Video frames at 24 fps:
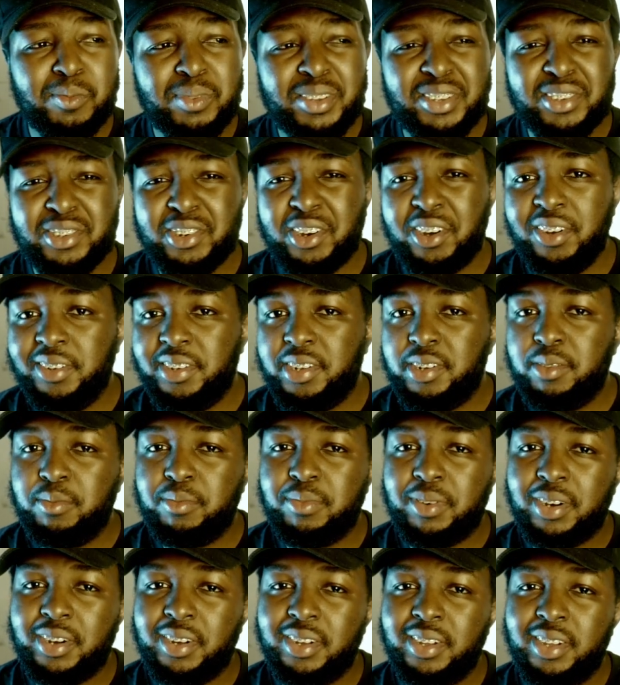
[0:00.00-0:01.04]
targeted,
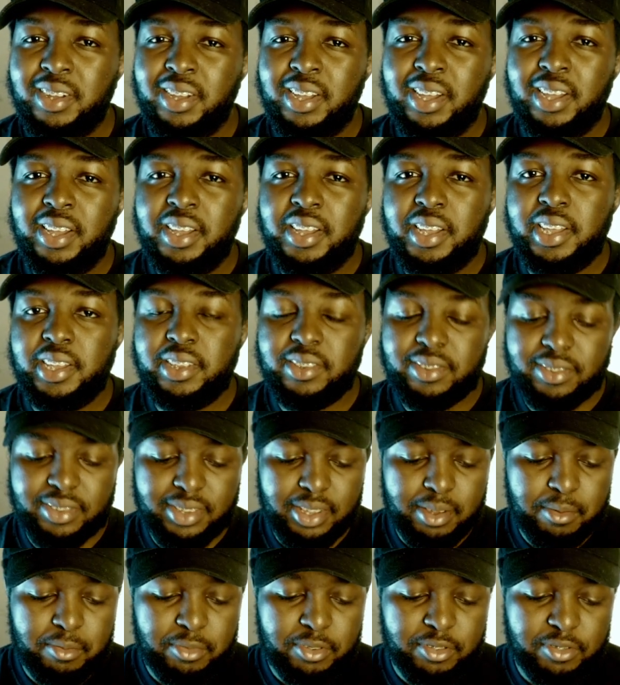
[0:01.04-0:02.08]
but it
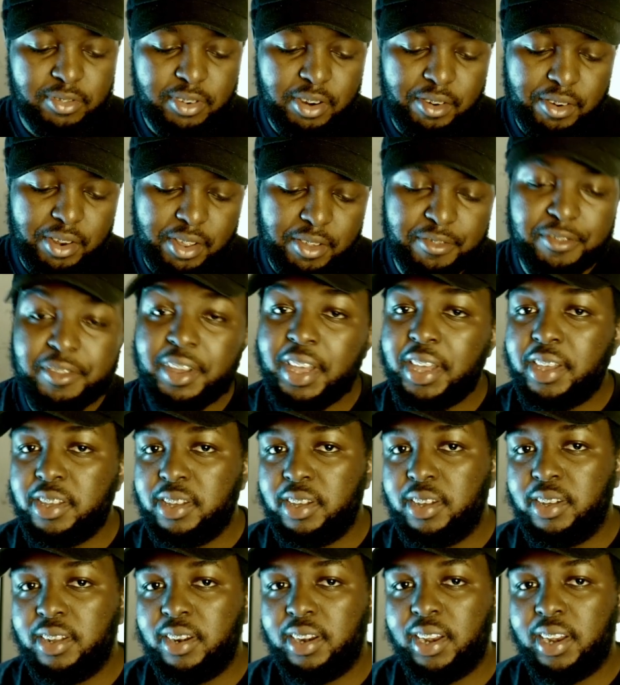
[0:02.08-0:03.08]
seemed very vague.